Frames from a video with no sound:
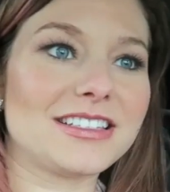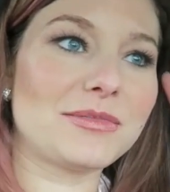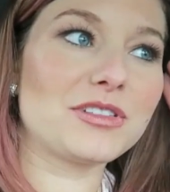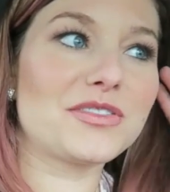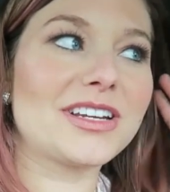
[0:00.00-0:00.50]
that's
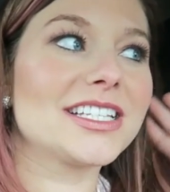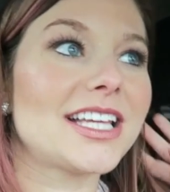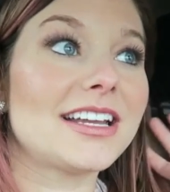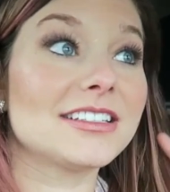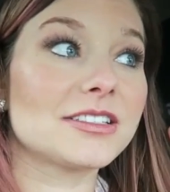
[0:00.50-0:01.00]
the most fun he's
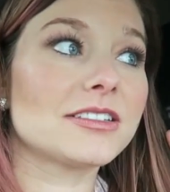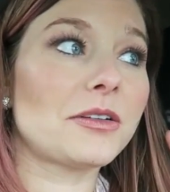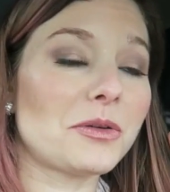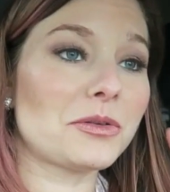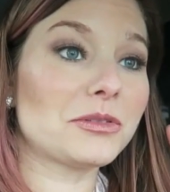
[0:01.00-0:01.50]
had his
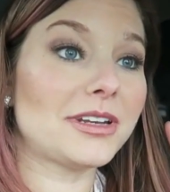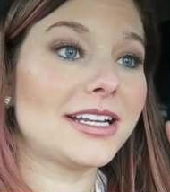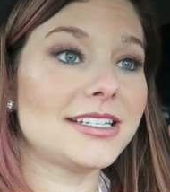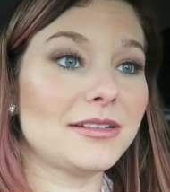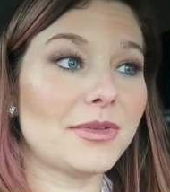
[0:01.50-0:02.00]
whole
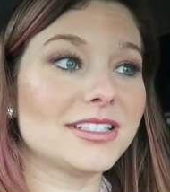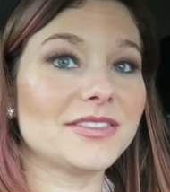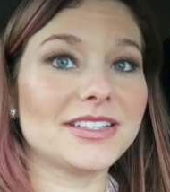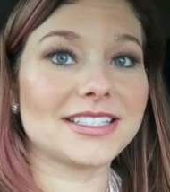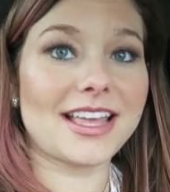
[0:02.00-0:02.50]
19
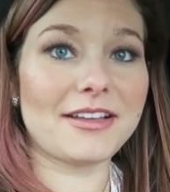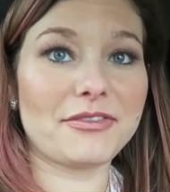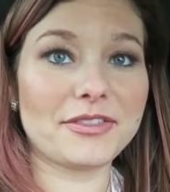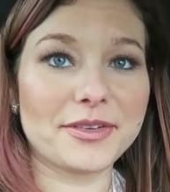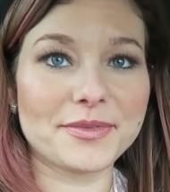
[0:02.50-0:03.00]
months of his life.